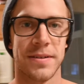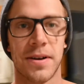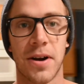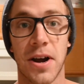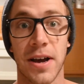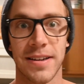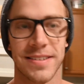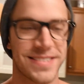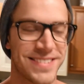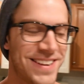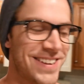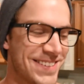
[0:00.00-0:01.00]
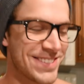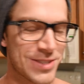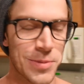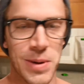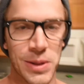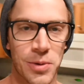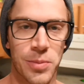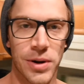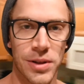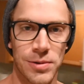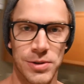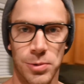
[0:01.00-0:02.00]
Alright, so my little
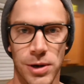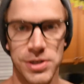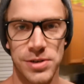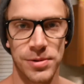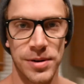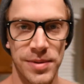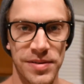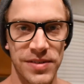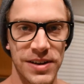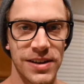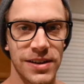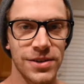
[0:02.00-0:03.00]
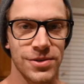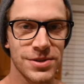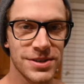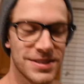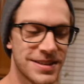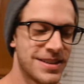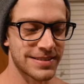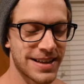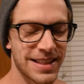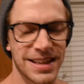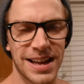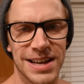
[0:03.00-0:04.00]
brother was watching one of my videos.
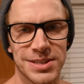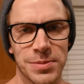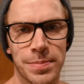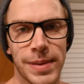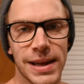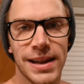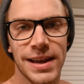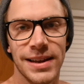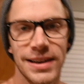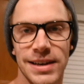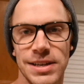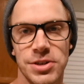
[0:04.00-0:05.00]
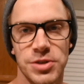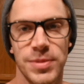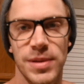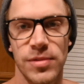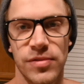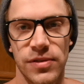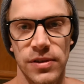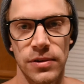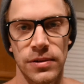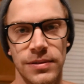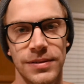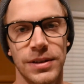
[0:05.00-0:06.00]
I think I had some bedhead and he just made me
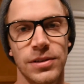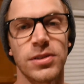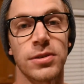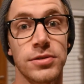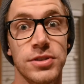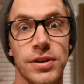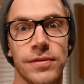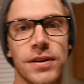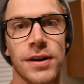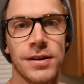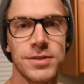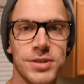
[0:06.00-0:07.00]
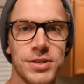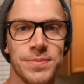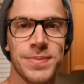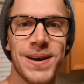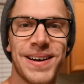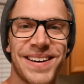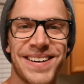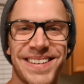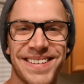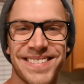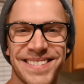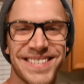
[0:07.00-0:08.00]
feel a little self-conscious
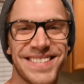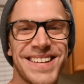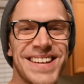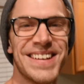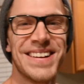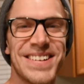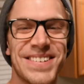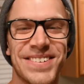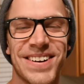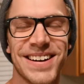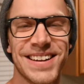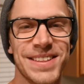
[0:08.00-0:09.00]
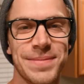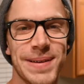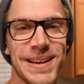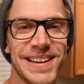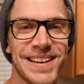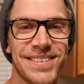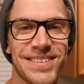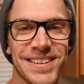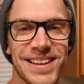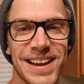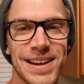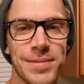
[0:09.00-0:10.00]
about rocking the bedhead on
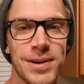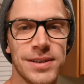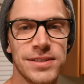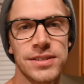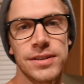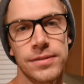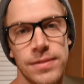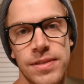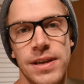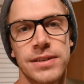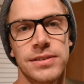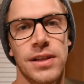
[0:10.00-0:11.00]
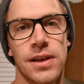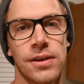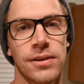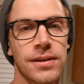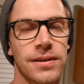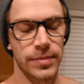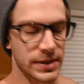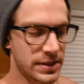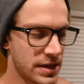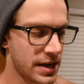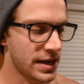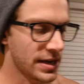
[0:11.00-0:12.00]
camera, so thanks, Lug. But
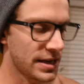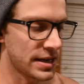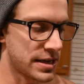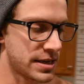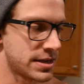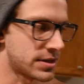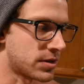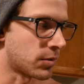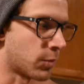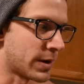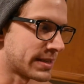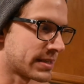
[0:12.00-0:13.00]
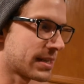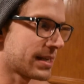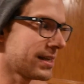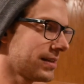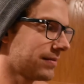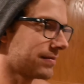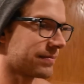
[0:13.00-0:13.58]
today is Wednesday.